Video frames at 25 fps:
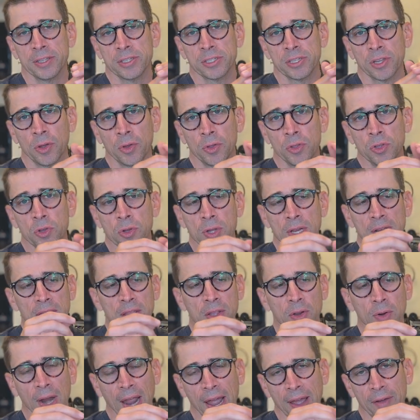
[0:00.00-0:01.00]
So you can
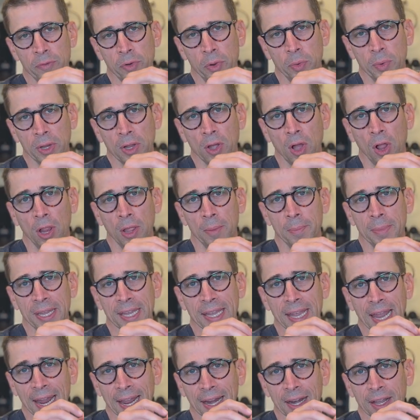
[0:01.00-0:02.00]
either have what we call a
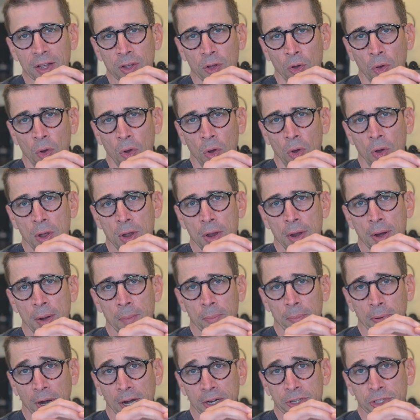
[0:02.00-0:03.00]
mechanical
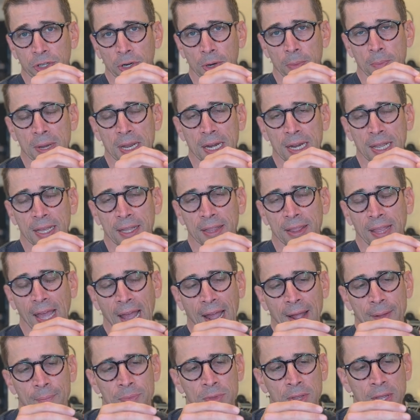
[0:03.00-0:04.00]
pressure, meaning
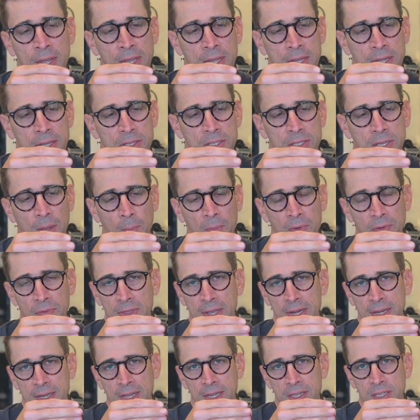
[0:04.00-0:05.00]
that some of
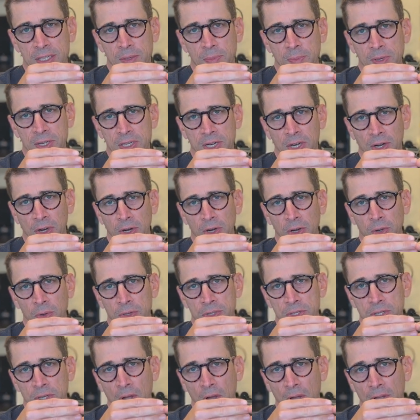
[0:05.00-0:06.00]
the disc material
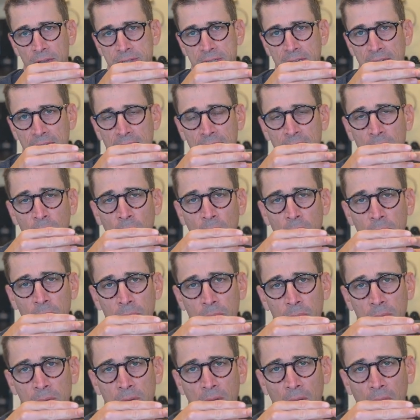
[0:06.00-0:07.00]
is causing what we
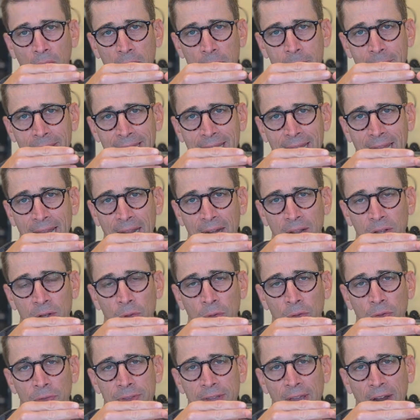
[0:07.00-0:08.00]
would call a
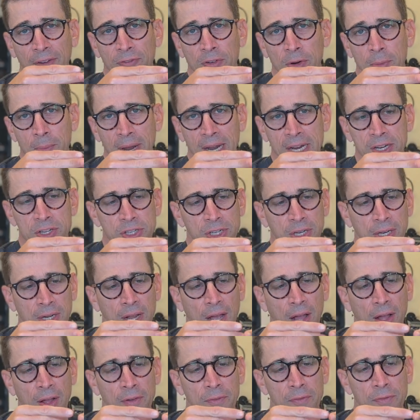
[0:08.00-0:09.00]
mechanical deformation
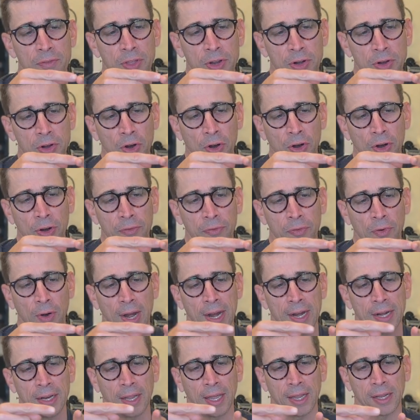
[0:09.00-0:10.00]
of the nerve,
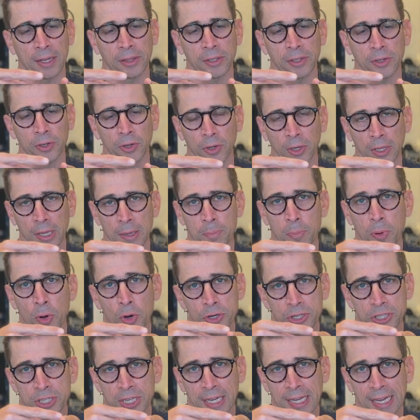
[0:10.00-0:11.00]
right? Like literally
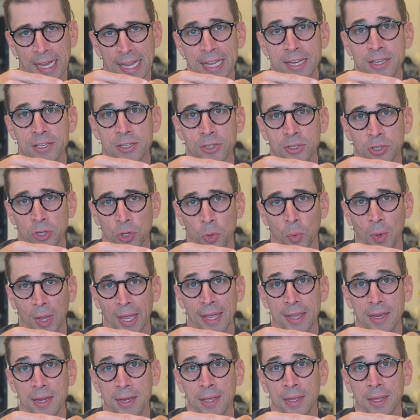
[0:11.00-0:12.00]
pushing into
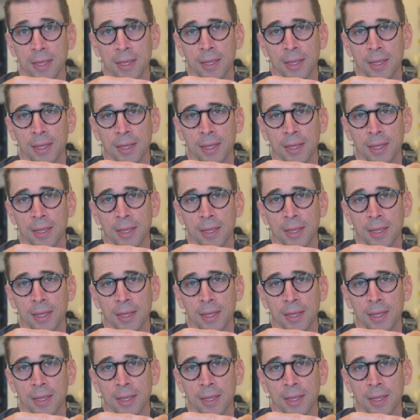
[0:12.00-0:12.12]
it.